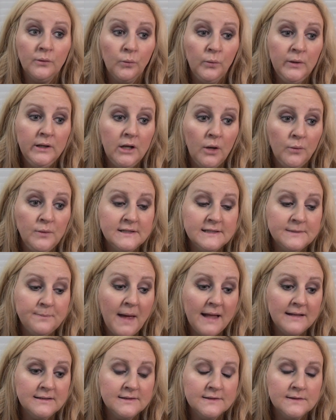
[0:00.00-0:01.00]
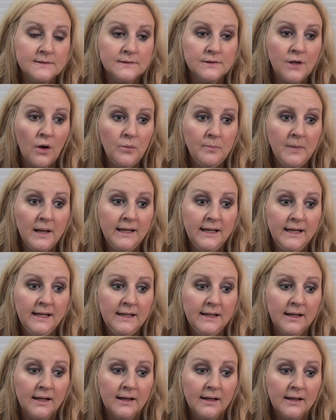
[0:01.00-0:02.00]
We know we spend so
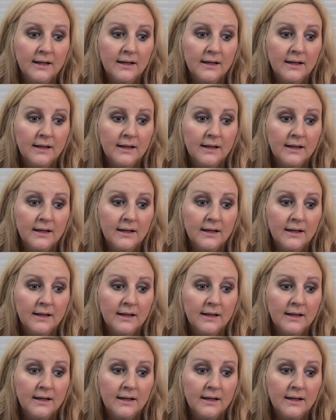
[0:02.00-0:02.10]
many